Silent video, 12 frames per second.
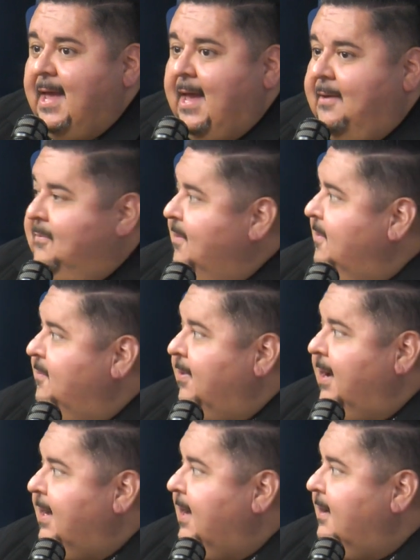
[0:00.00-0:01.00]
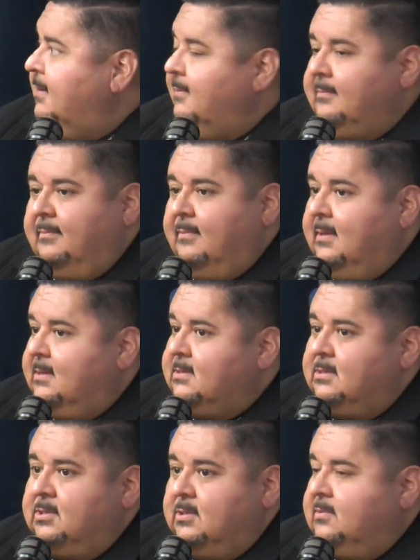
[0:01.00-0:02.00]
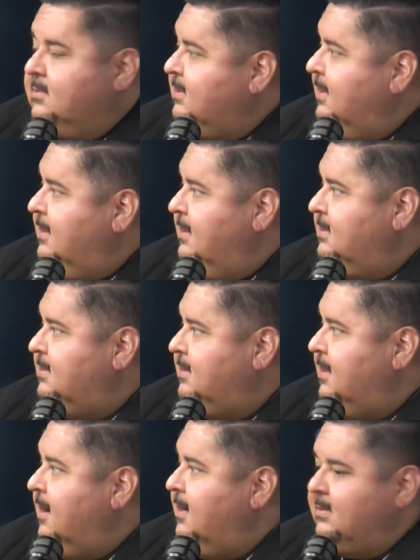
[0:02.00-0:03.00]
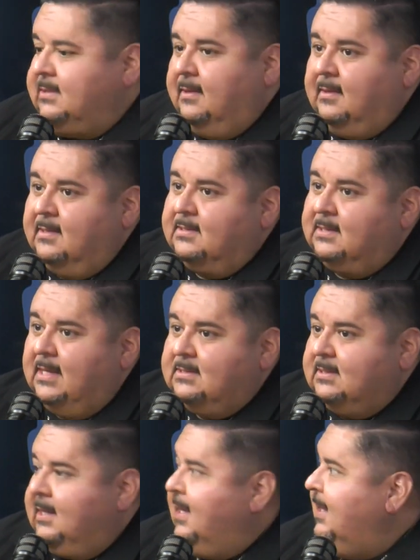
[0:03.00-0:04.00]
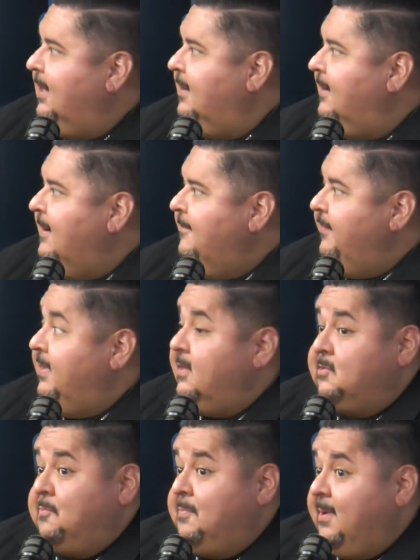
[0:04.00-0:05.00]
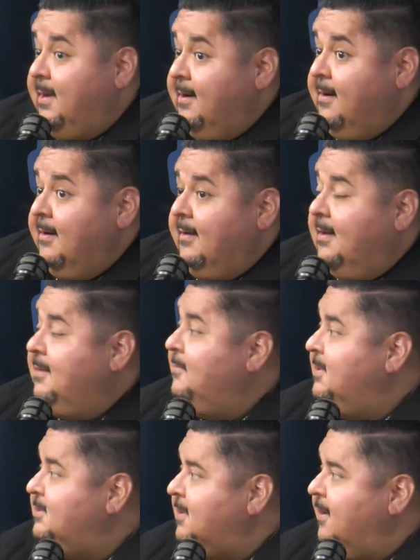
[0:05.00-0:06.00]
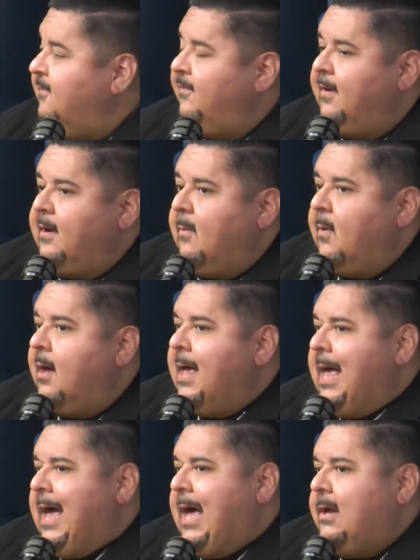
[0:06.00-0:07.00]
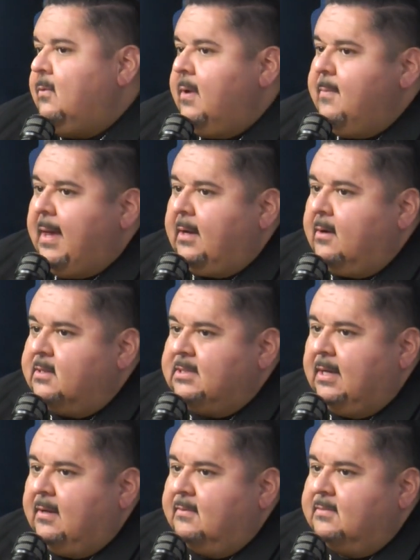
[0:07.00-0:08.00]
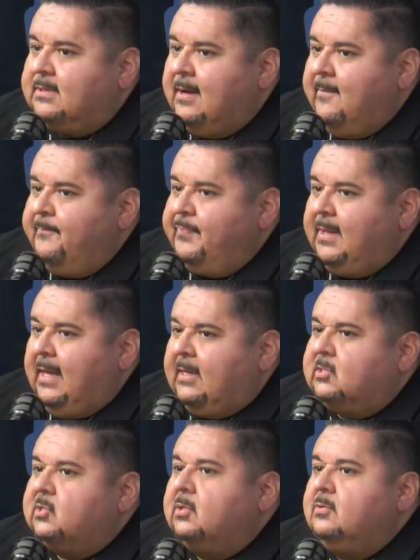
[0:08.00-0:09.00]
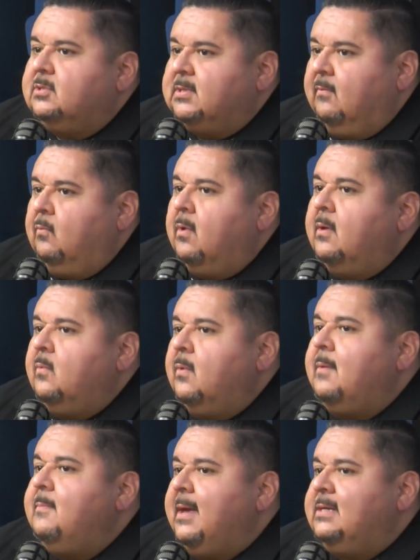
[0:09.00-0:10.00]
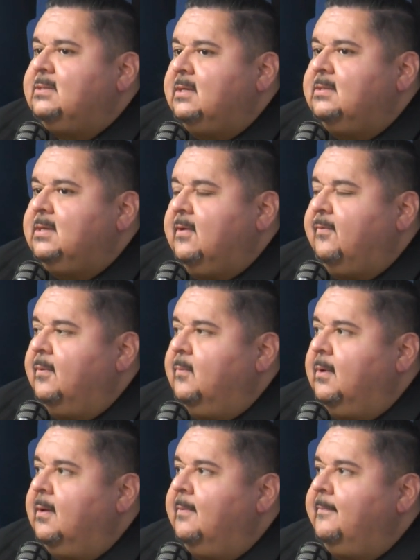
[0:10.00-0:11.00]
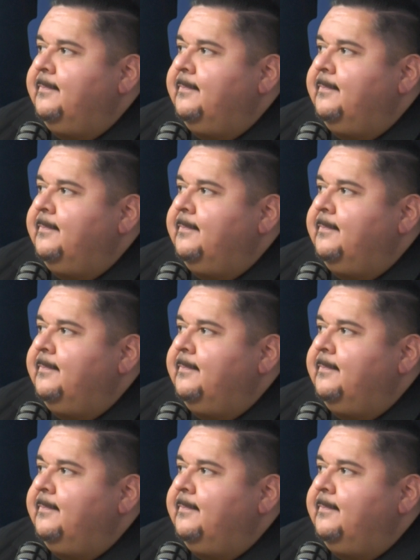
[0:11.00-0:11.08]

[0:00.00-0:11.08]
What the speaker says: and we would break out this juice and this sauce and this seasoning and this beer. And we started figuring out, well, how do we make ourselves exclusive? What makes us different? Well,